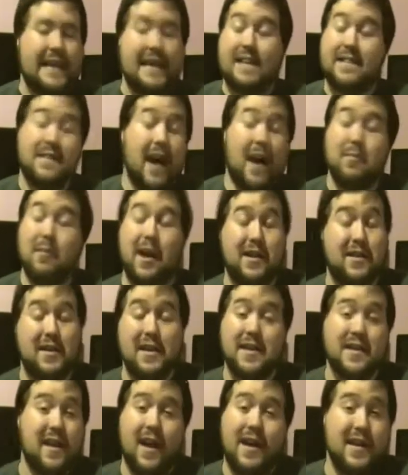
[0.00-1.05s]
he
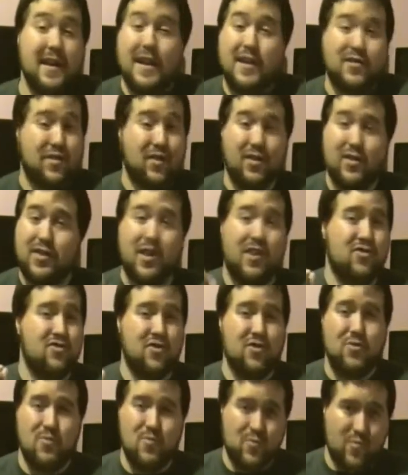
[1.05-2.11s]
gets your
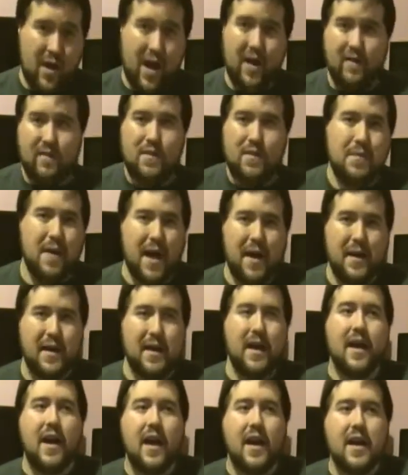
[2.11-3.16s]
attention right off the bat.
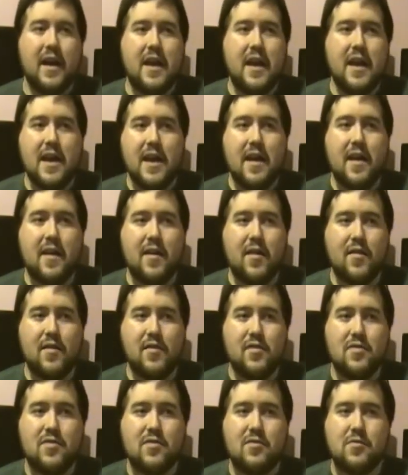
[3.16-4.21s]
He
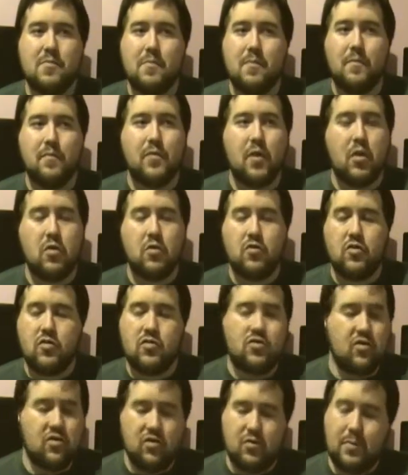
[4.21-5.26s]
is
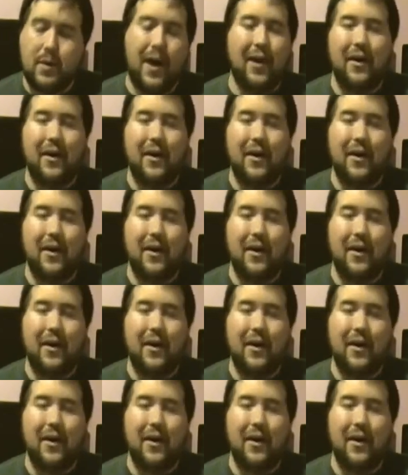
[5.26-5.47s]
just